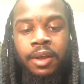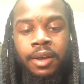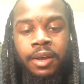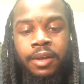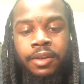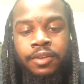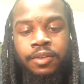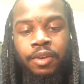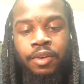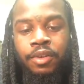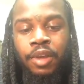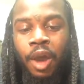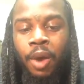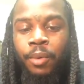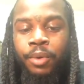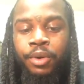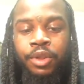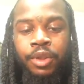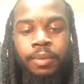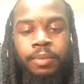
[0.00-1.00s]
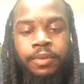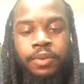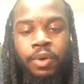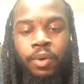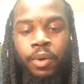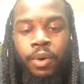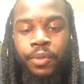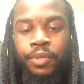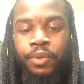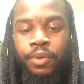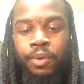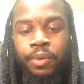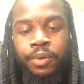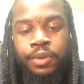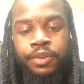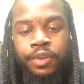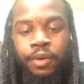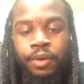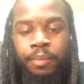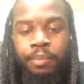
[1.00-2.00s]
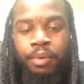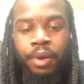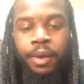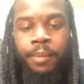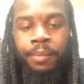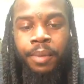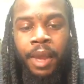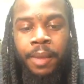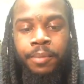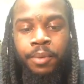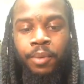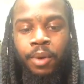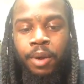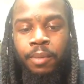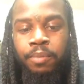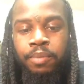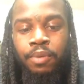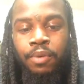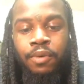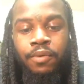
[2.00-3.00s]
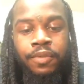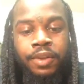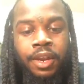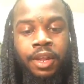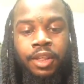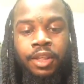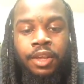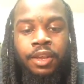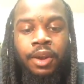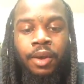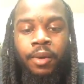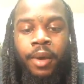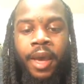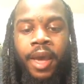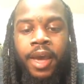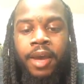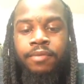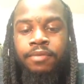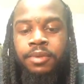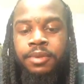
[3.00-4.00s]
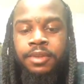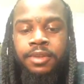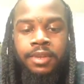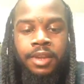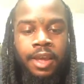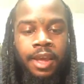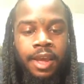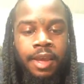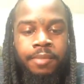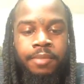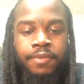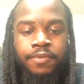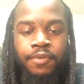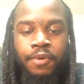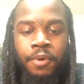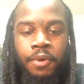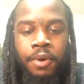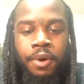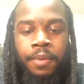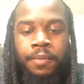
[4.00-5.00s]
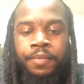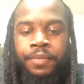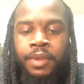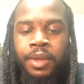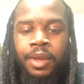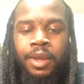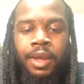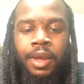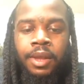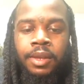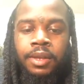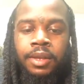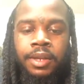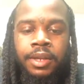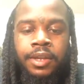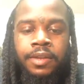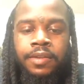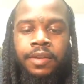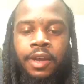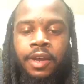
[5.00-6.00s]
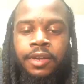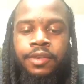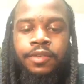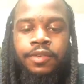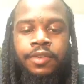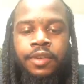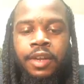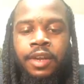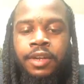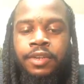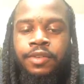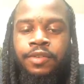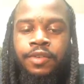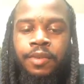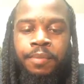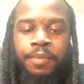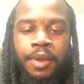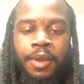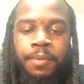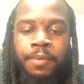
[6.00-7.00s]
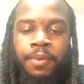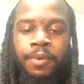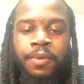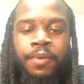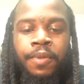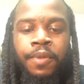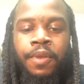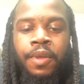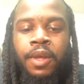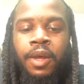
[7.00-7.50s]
Show y'all what she was going through and show the paperwork proving that she don't have what she had before. And look, it's hundreds and hundreds of people.